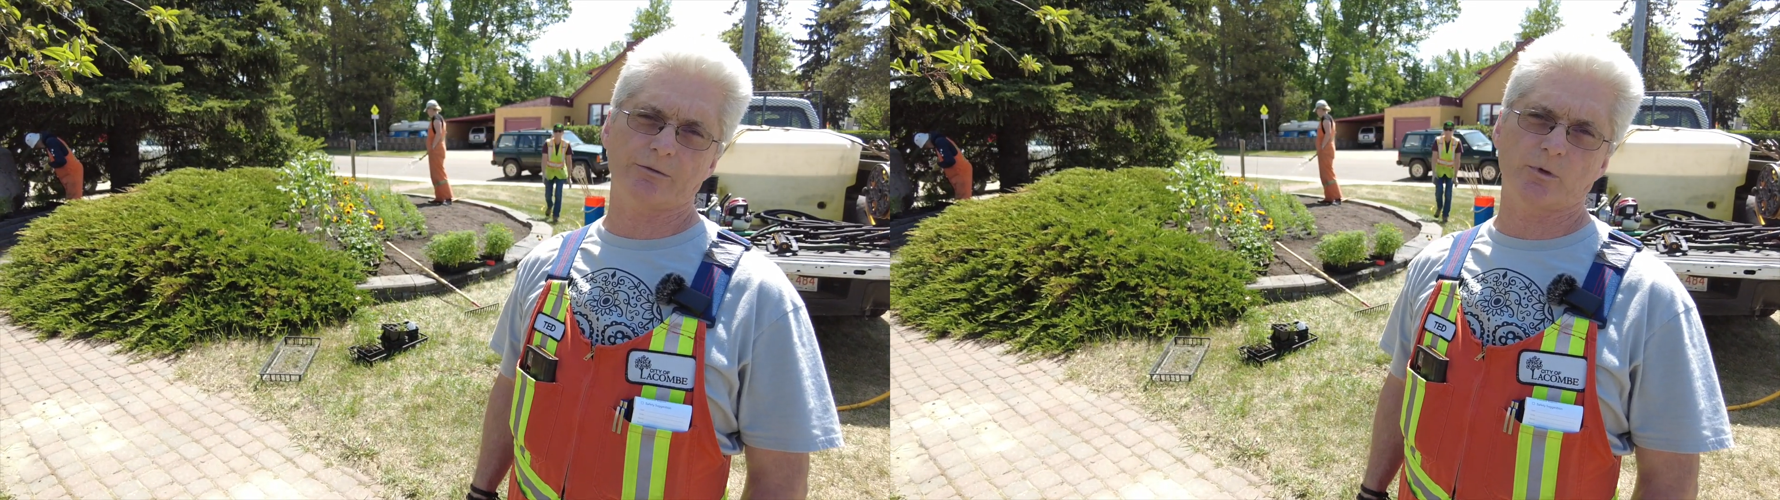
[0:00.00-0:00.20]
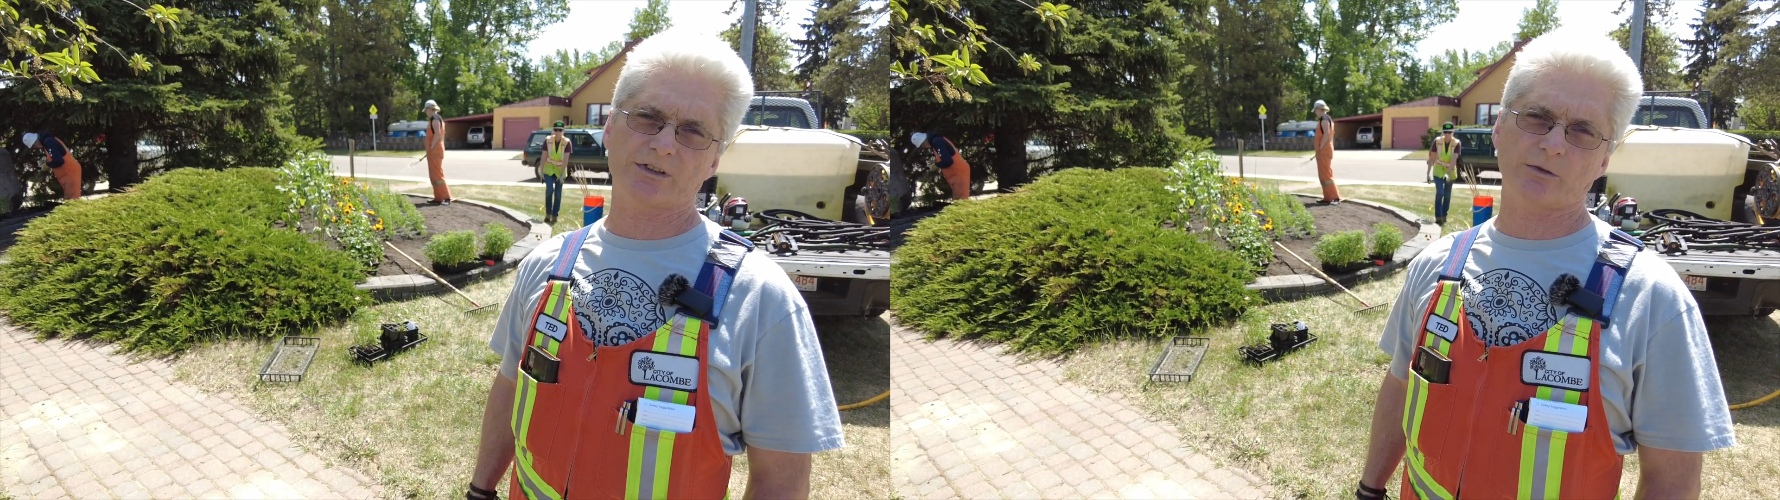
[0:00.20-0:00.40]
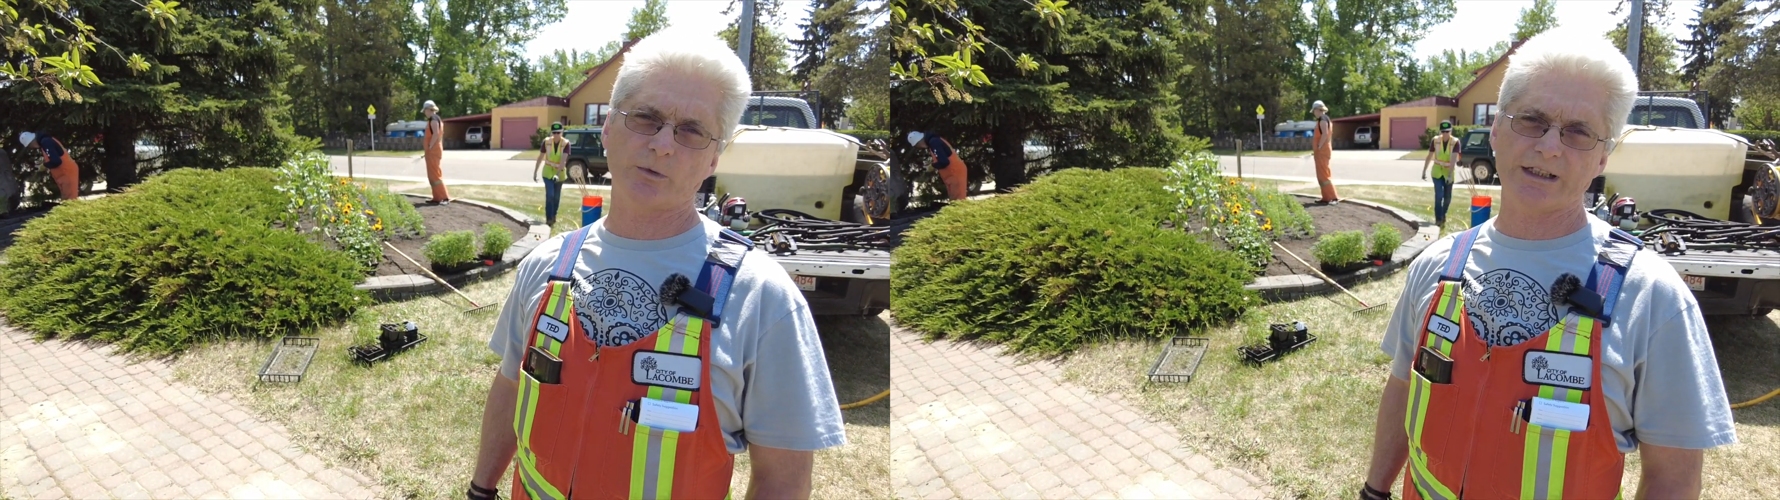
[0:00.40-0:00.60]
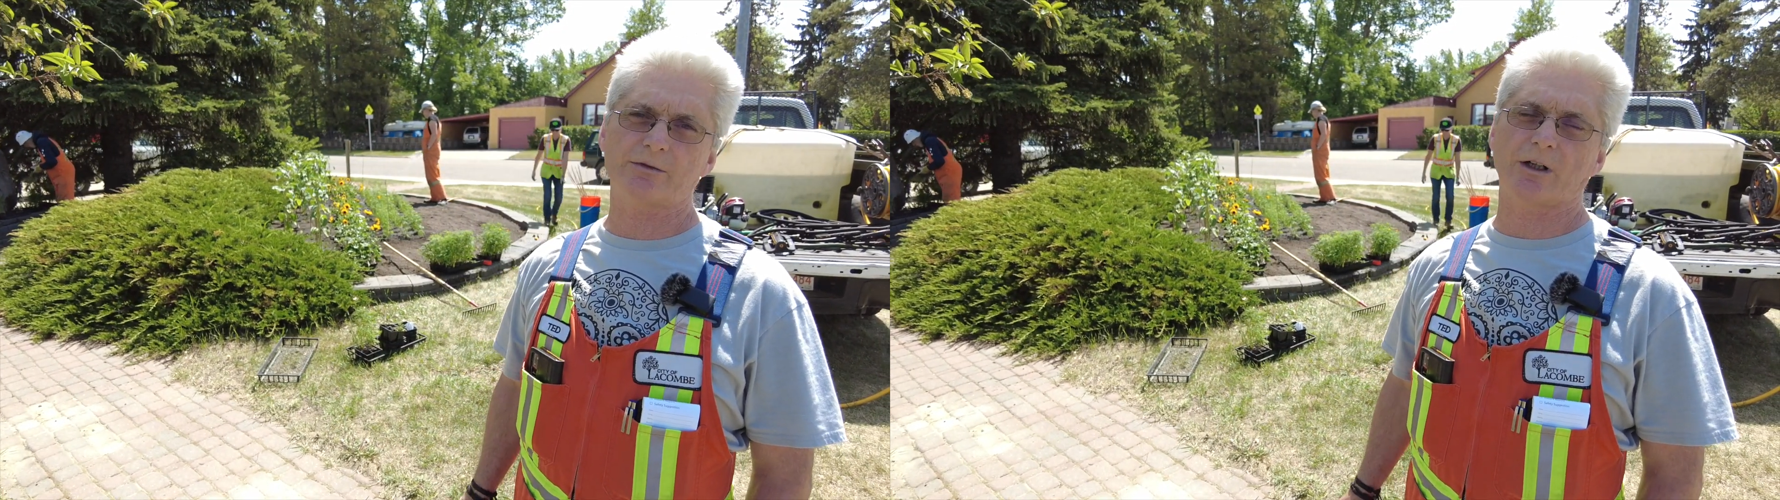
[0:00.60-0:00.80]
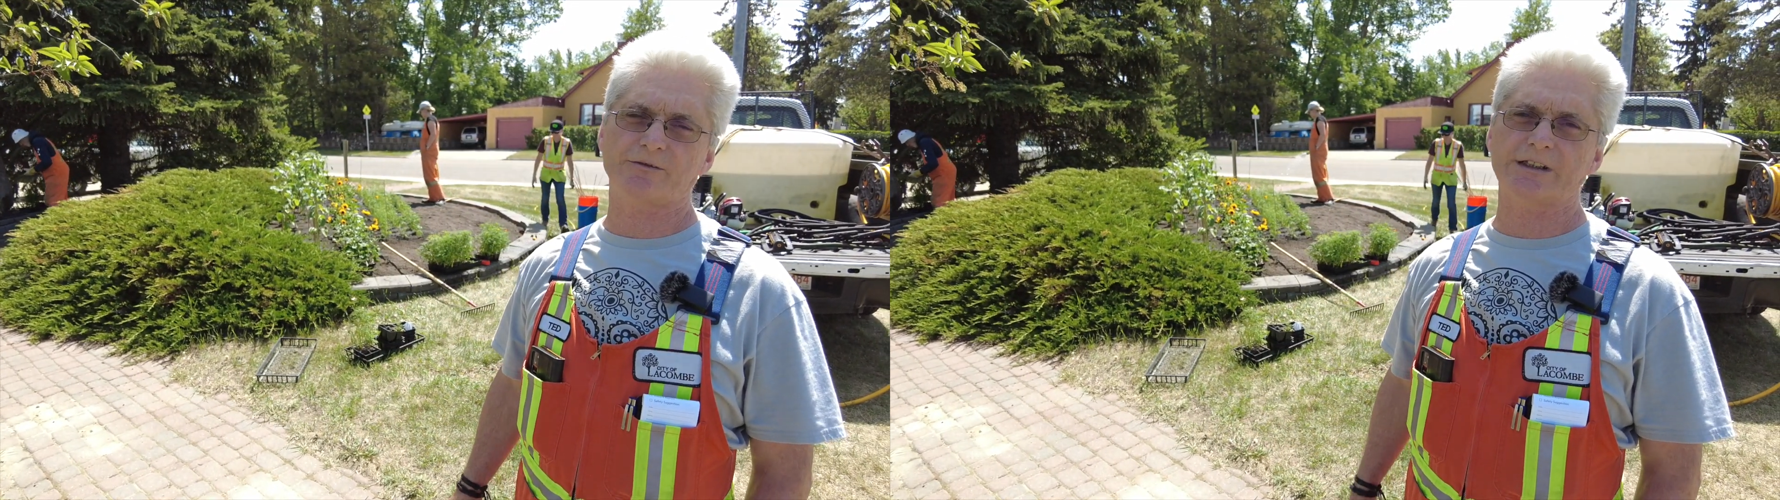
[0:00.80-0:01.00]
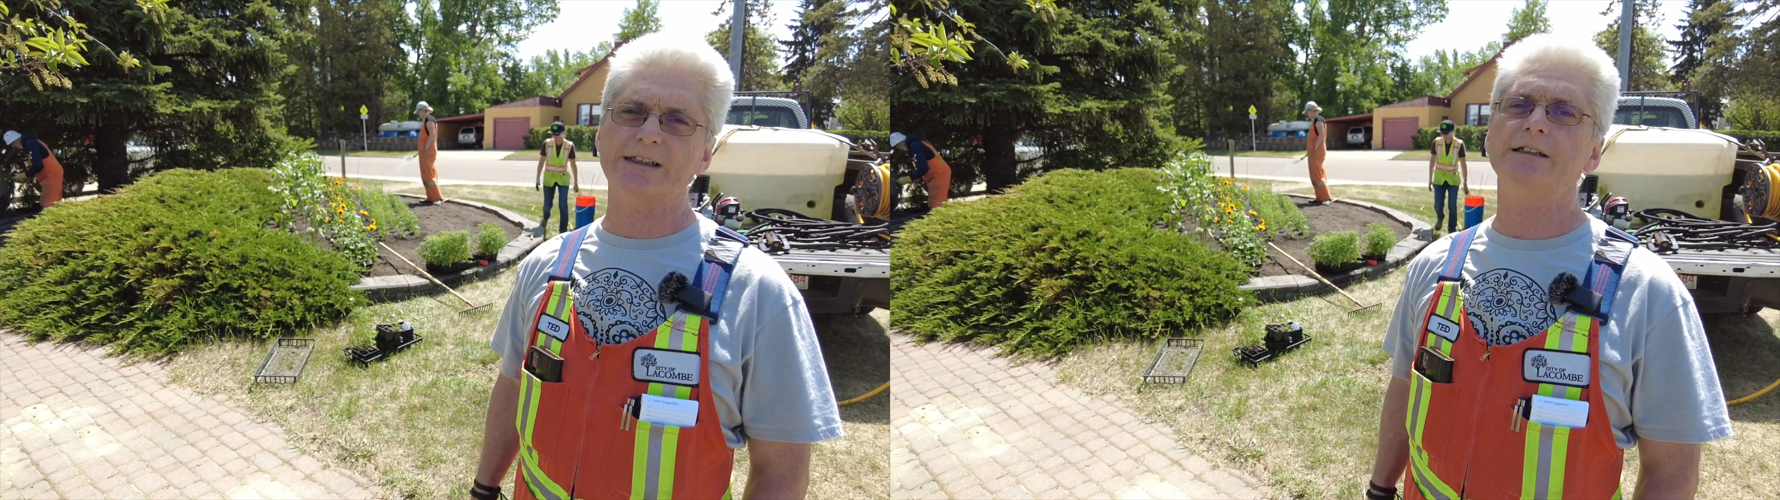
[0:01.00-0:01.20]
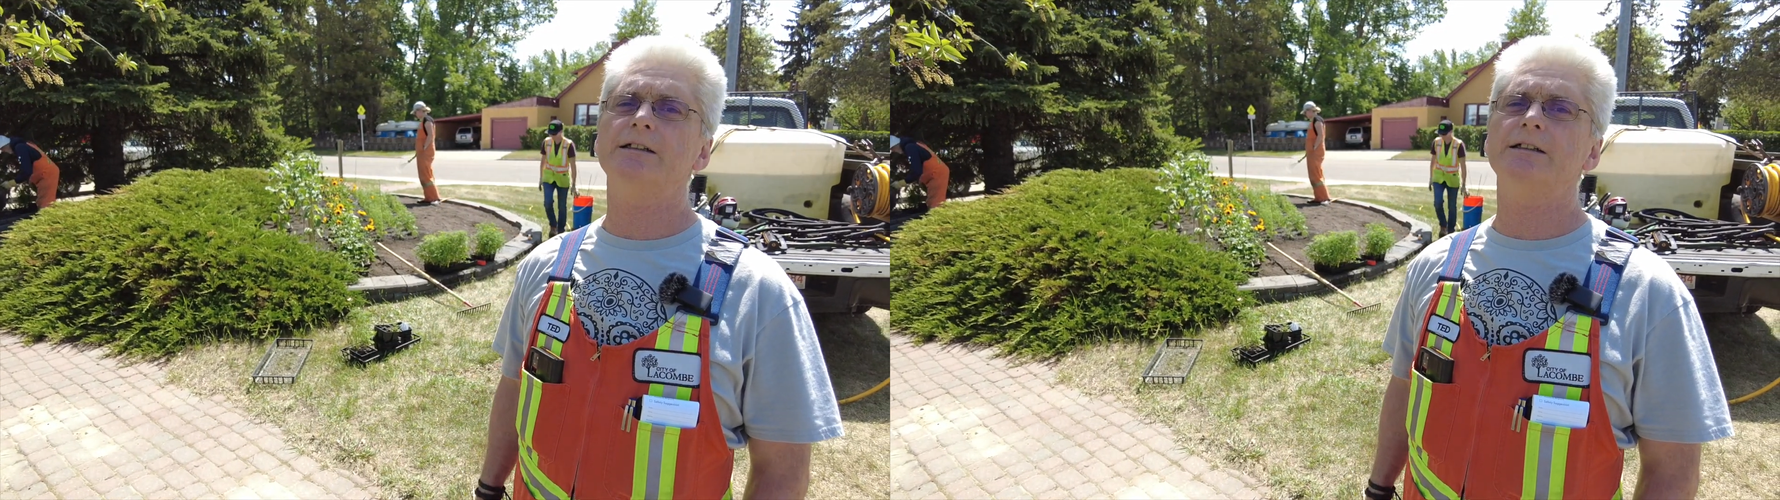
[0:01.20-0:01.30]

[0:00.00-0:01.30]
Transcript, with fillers: once a week roughly